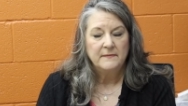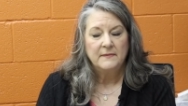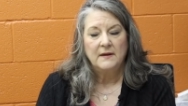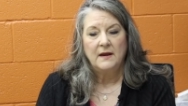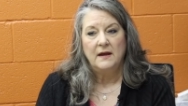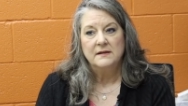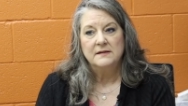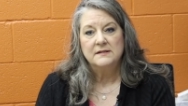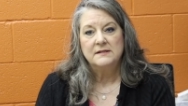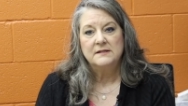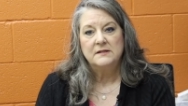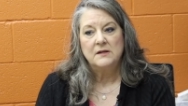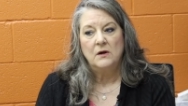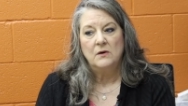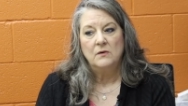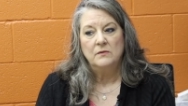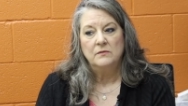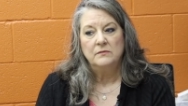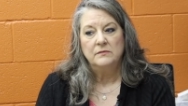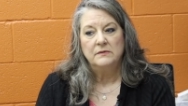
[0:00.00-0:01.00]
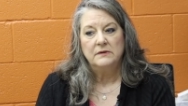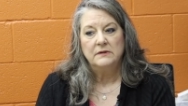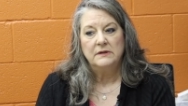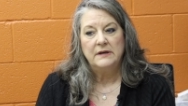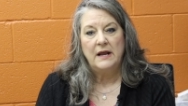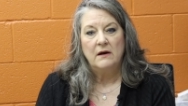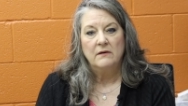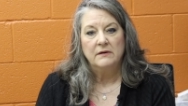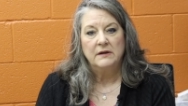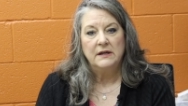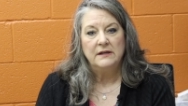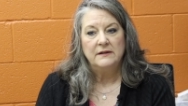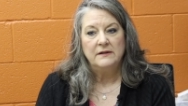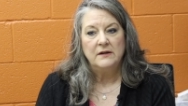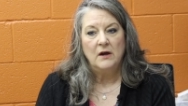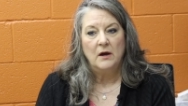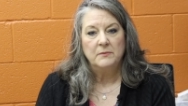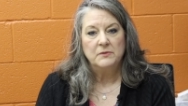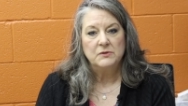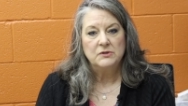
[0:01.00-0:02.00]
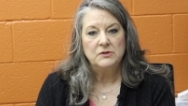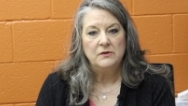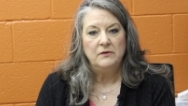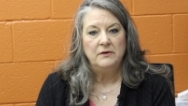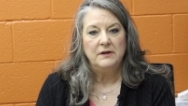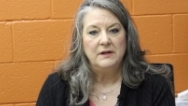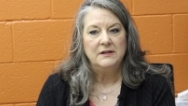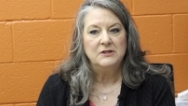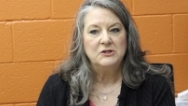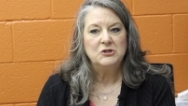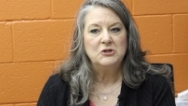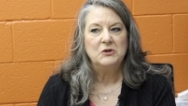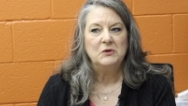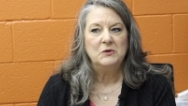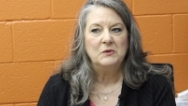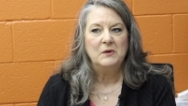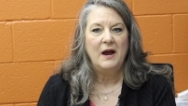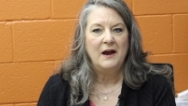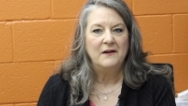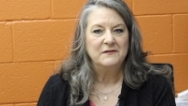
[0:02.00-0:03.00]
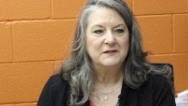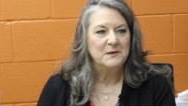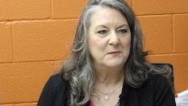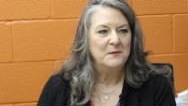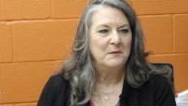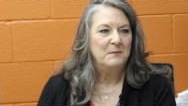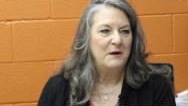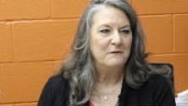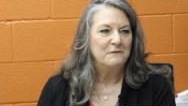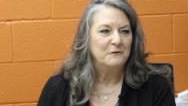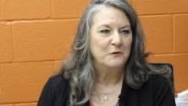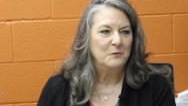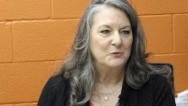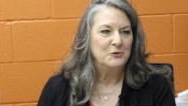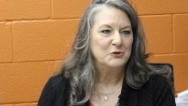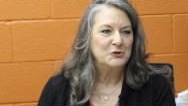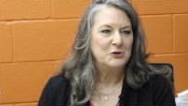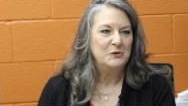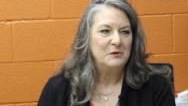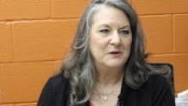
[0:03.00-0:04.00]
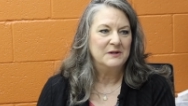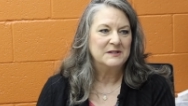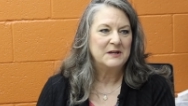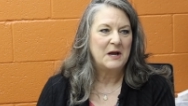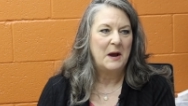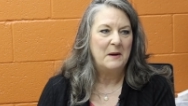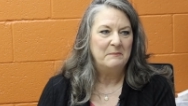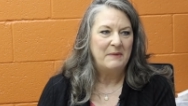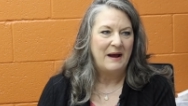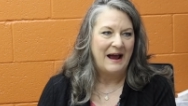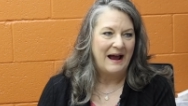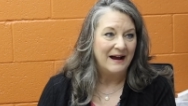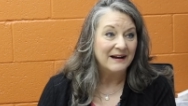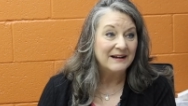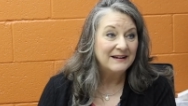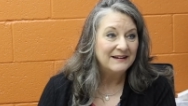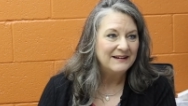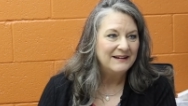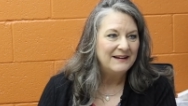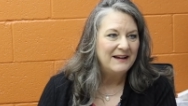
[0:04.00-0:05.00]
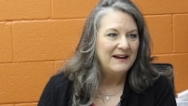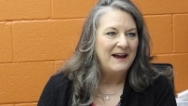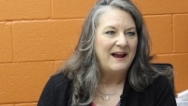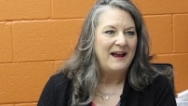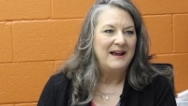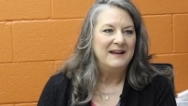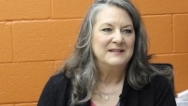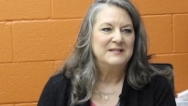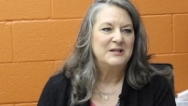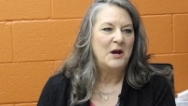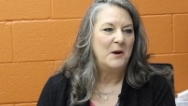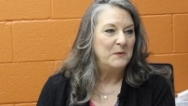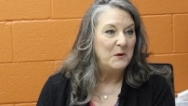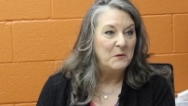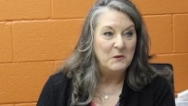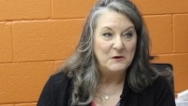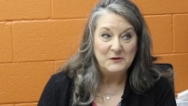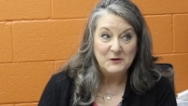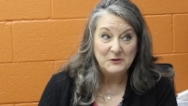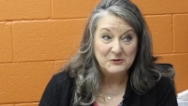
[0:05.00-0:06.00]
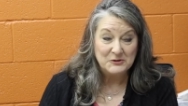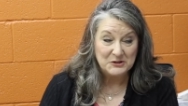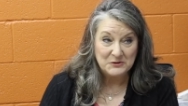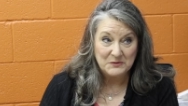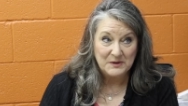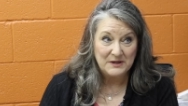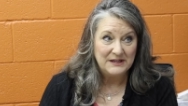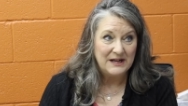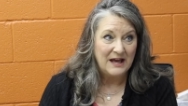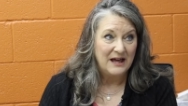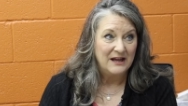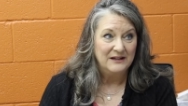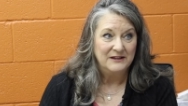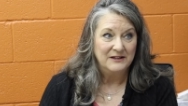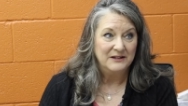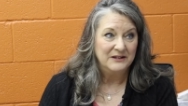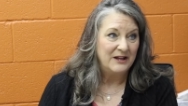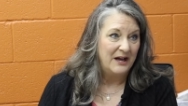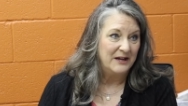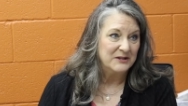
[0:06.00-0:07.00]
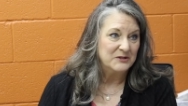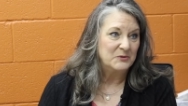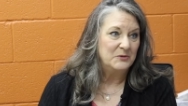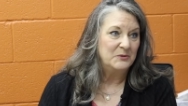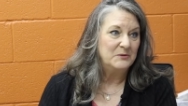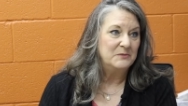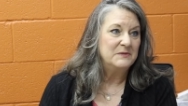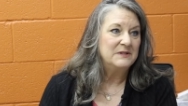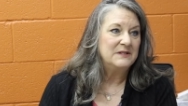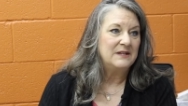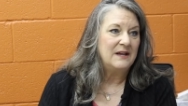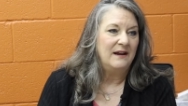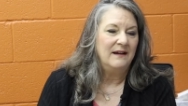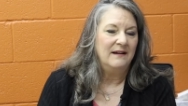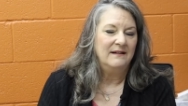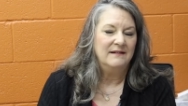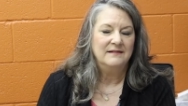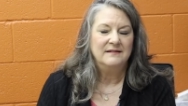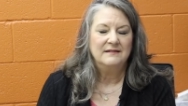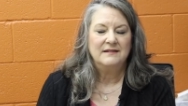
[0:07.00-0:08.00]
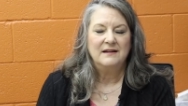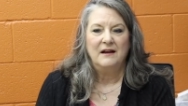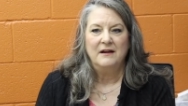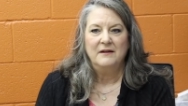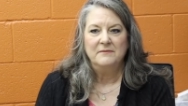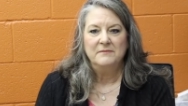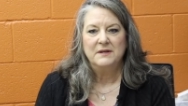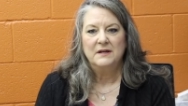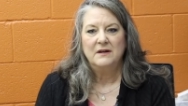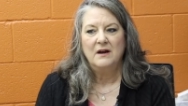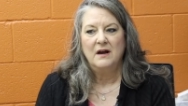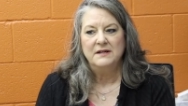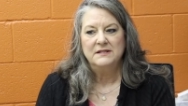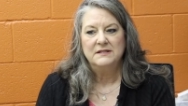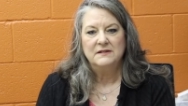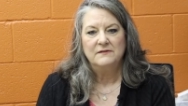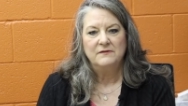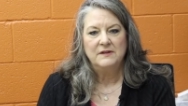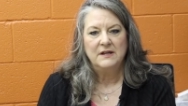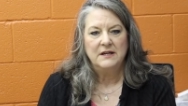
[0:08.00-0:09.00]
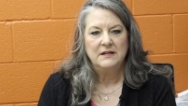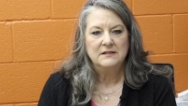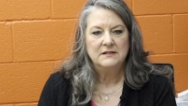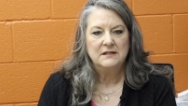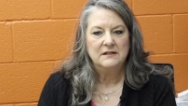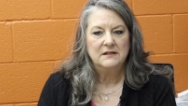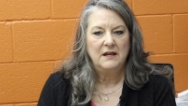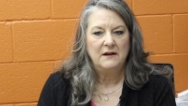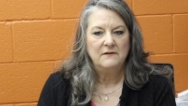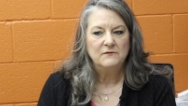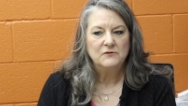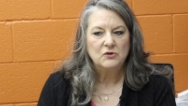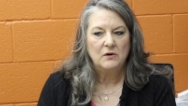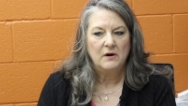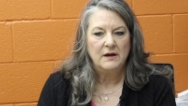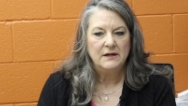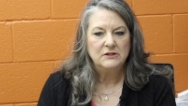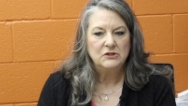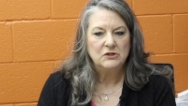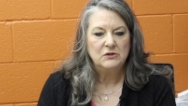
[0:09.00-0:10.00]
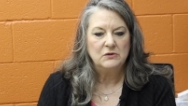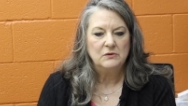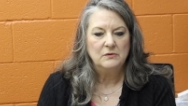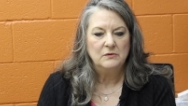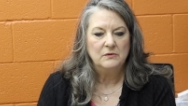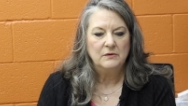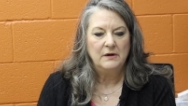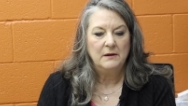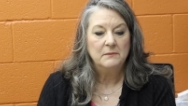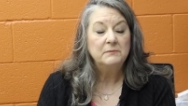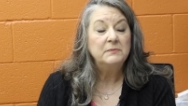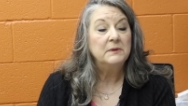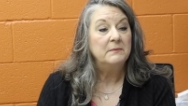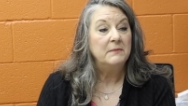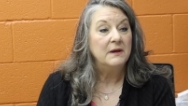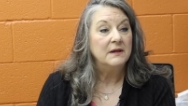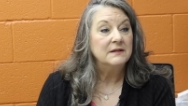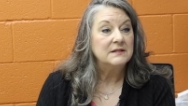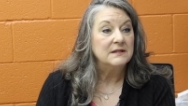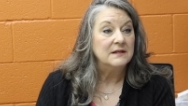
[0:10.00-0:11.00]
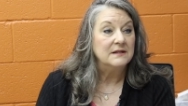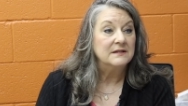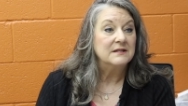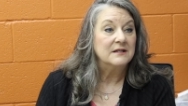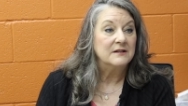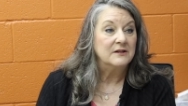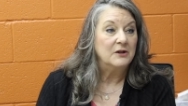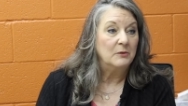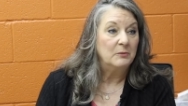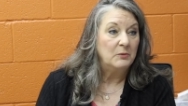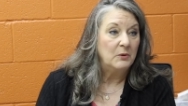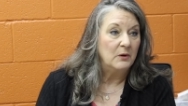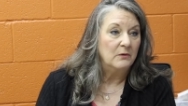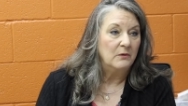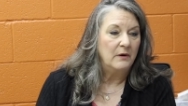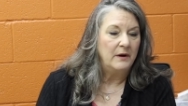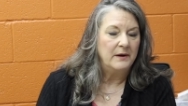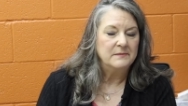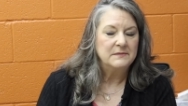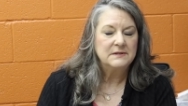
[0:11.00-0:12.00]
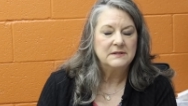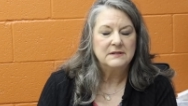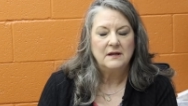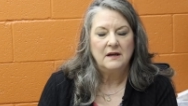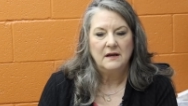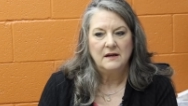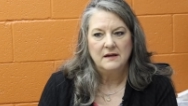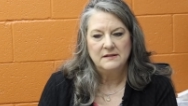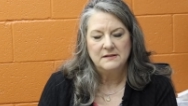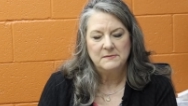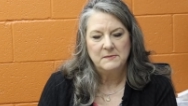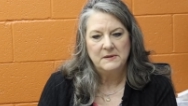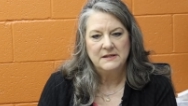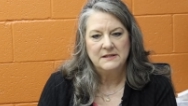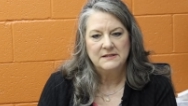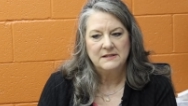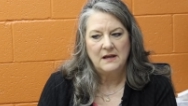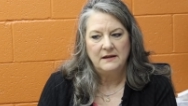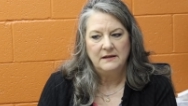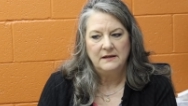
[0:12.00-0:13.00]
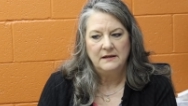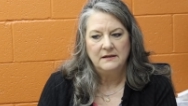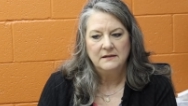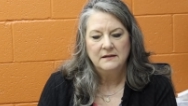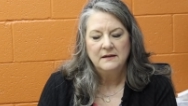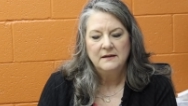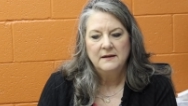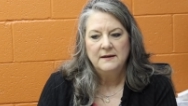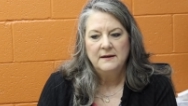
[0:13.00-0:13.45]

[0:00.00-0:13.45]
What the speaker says: And so now getting the opportunity to have some of my former students come back and tell me what they're doing out in the classrooms and the kinds of things that they've tried to implement into their programs has been exciting.